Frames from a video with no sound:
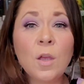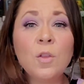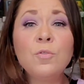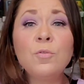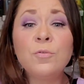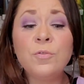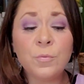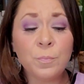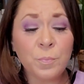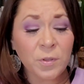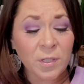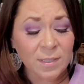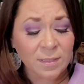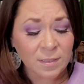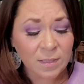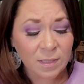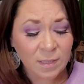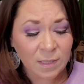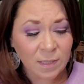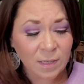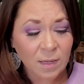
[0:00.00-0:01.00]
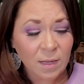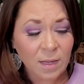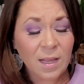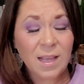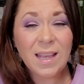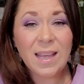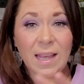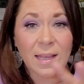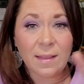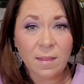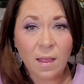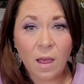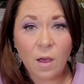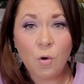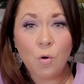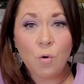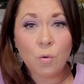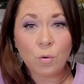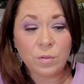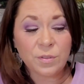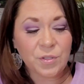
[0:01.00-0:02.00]
through duplicity in that
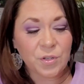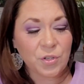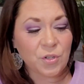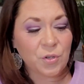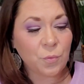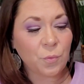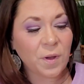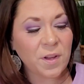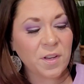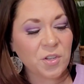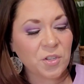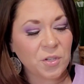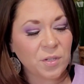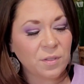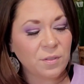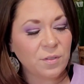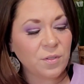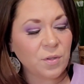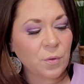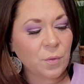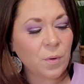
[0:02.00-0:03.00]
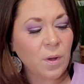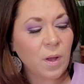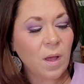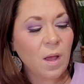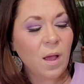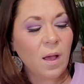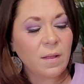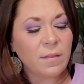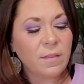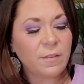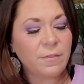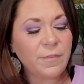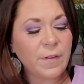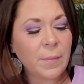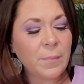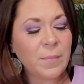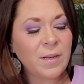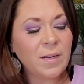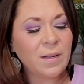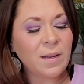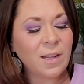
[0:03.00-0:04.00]
whole situation. And so the
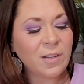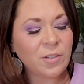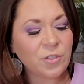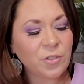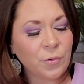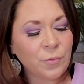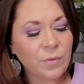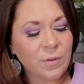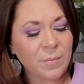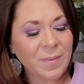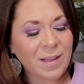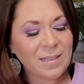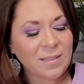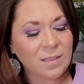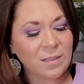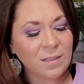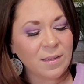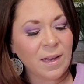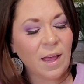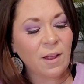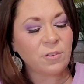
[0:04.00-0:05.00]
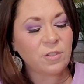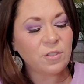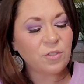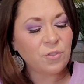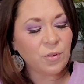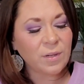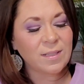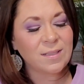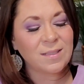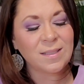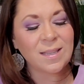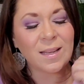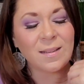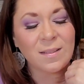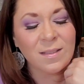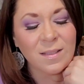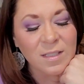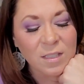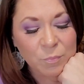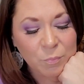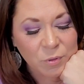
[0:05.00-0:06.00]
feminine has shown the masculine how to transcend
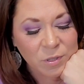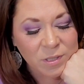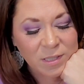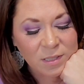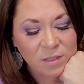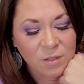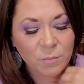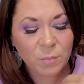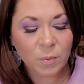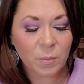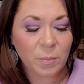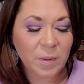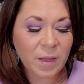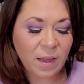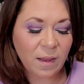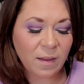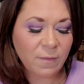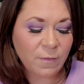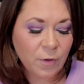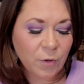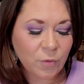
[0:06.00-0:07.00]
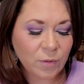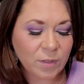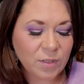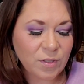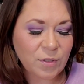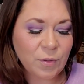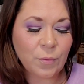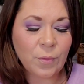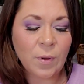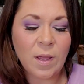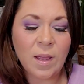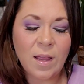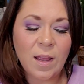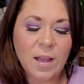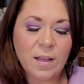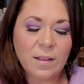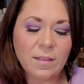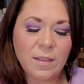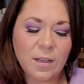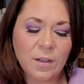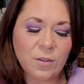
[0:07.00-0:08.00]
this predictable behavior. And so
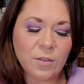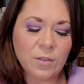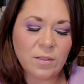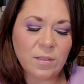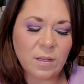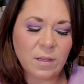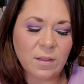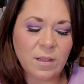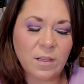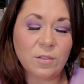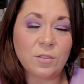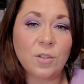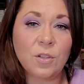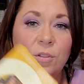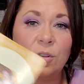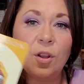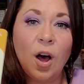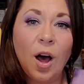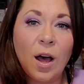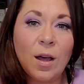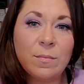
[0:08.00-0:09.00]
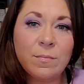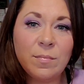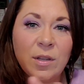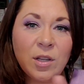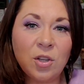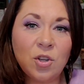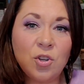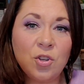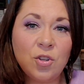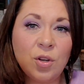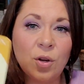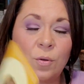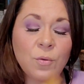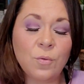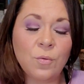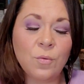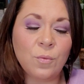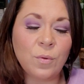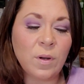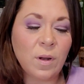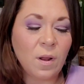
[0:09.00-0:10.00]
there's a lot being
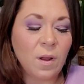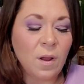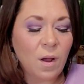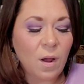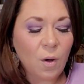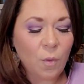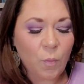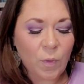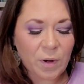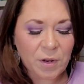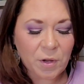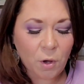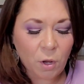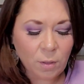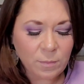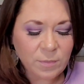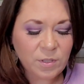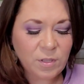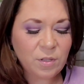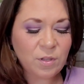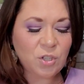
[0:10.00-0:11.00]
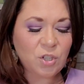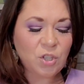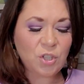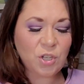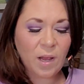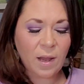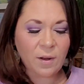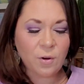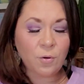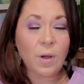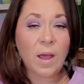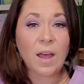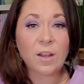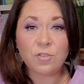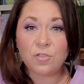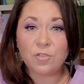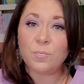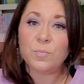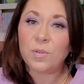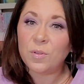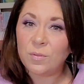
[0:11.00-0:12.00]
shown when it comes to the shadow
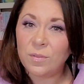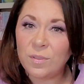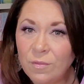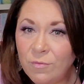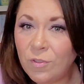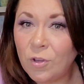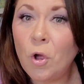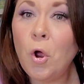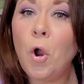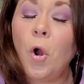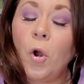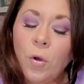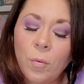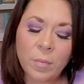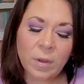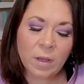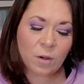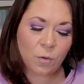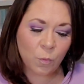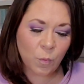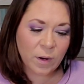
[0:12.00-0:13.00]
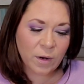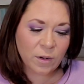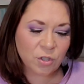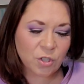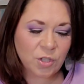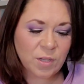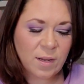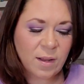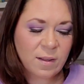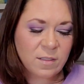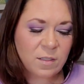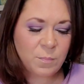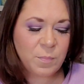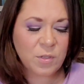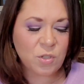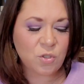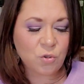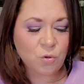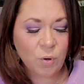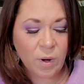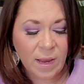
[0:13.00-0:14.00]
attributes of the karmic, where she has
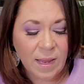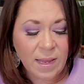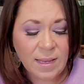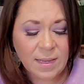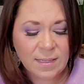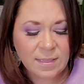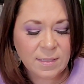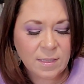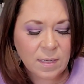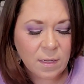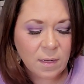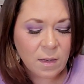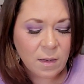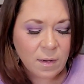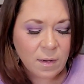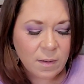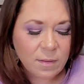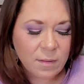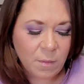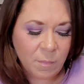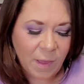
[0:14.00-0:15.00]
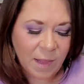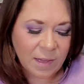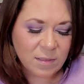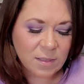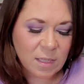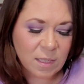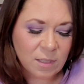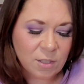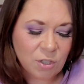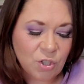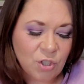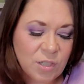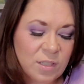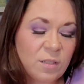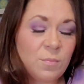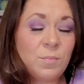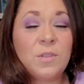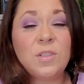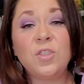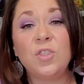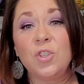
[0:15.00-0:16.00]
betrayed the masculine.
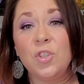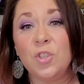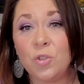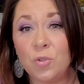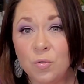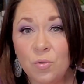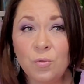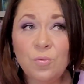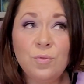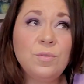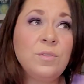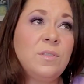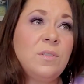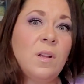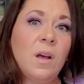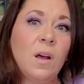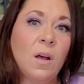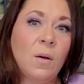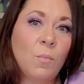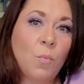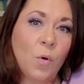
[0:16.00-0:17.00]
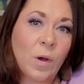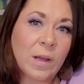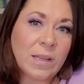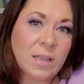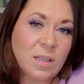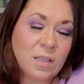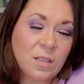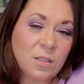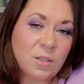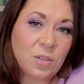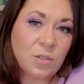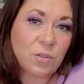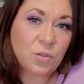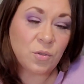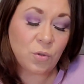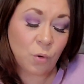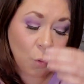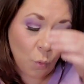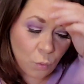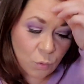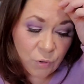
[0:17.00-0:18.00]
She's misused what he's
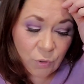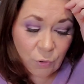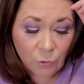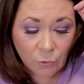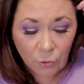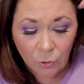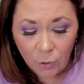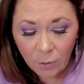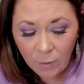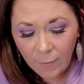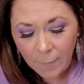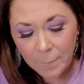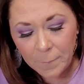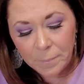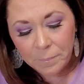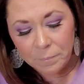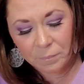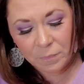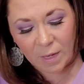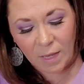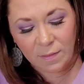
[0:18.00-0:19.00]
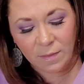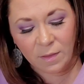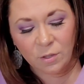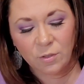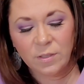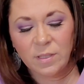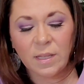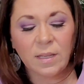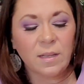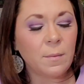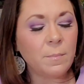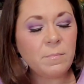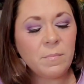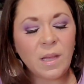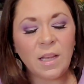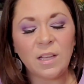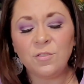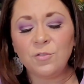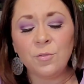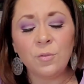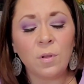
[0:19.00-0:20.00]
told her. And there's like a
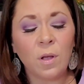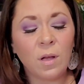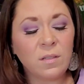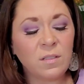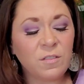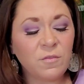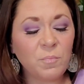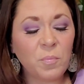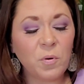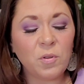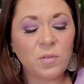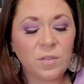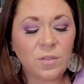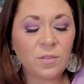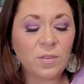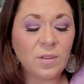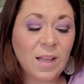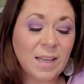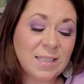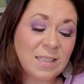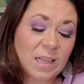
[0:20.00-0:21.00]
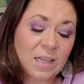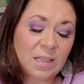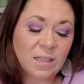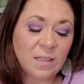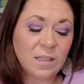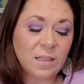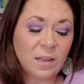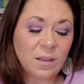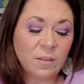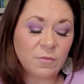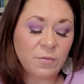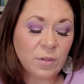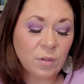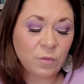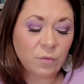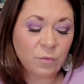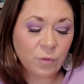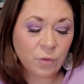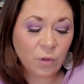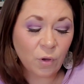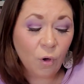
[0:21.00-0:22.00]
major loss of personal identity, I feel,
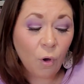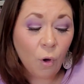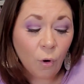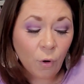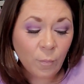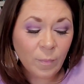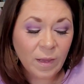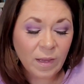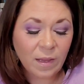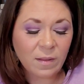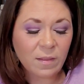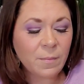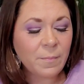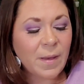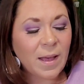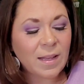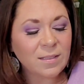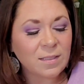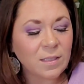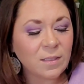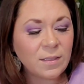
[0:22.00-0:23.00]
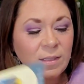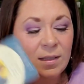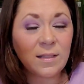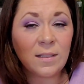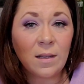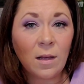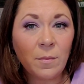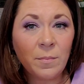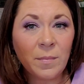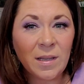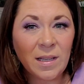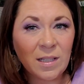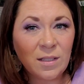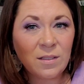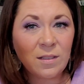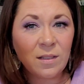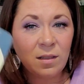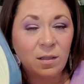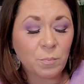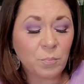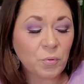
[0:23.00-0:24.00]
for the karmic. And the masculine is coming
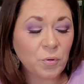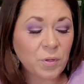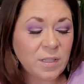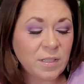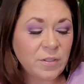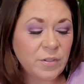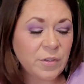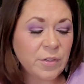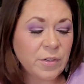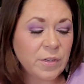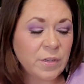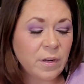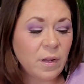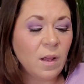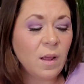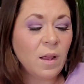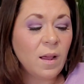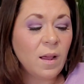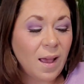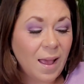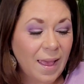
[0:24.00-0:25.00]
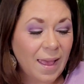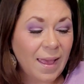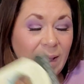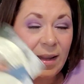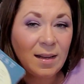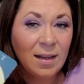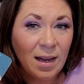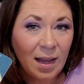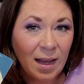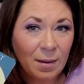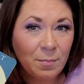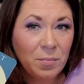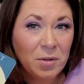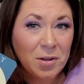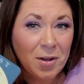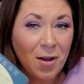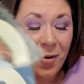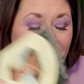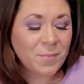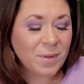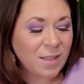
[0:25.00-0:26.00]
into the priesthood and
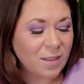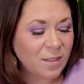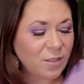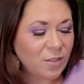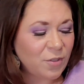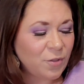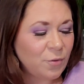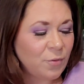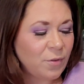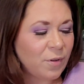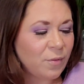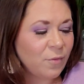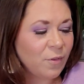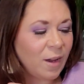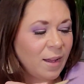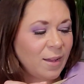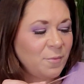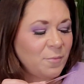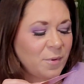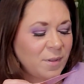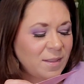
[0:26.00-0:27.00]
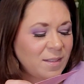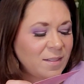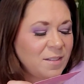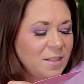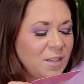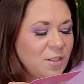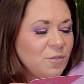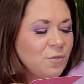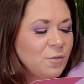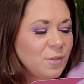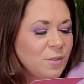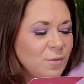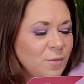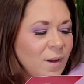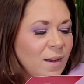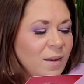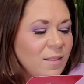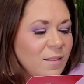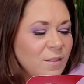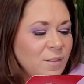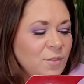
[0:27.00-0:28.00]
becoming the student, right? When the teacher is
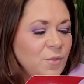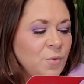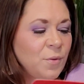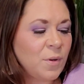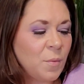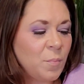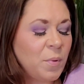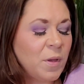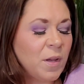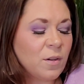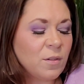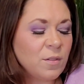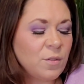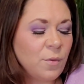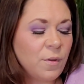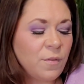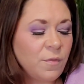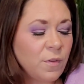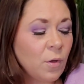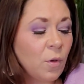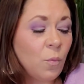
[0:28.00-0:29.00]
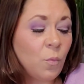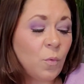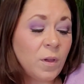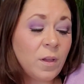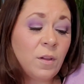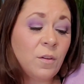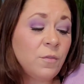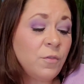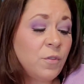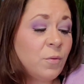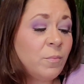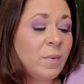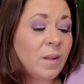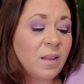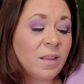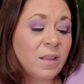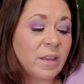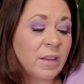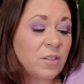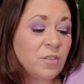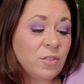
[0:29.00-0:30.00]
ready, the student appears. So I feel a week of
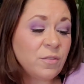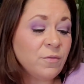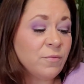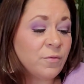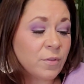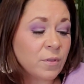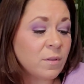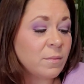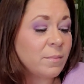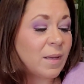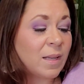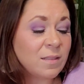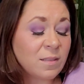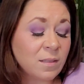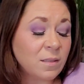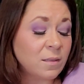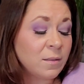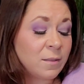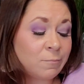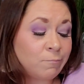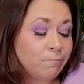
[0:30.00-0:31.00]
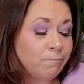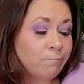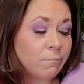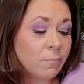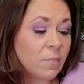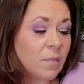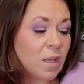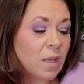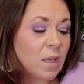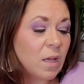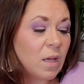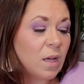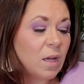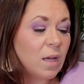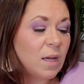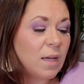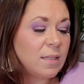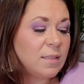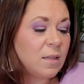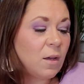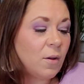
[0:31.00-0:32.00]
humiliation for the masculine
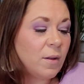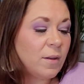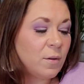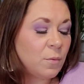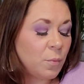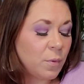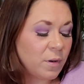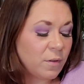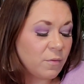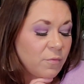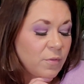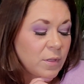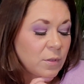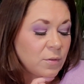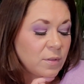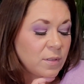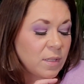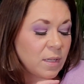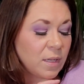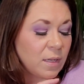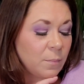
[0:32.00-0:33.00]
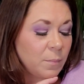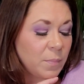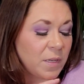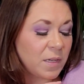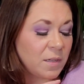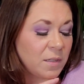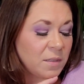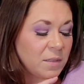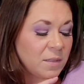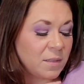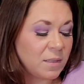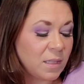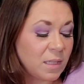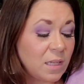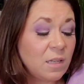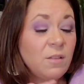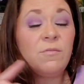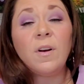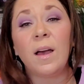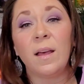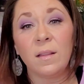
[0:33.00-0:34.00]
is kind of what it feels like, because
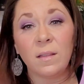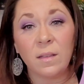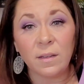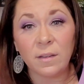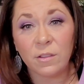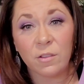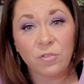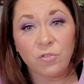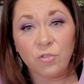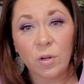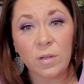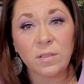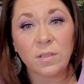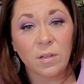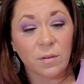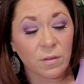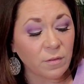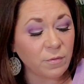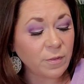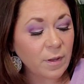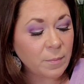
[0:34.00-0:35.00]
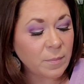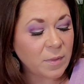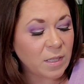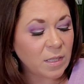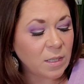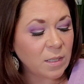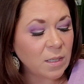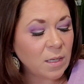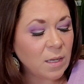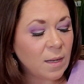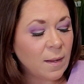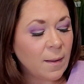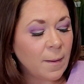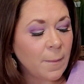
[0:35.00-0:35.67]
he violated the trust of the feminine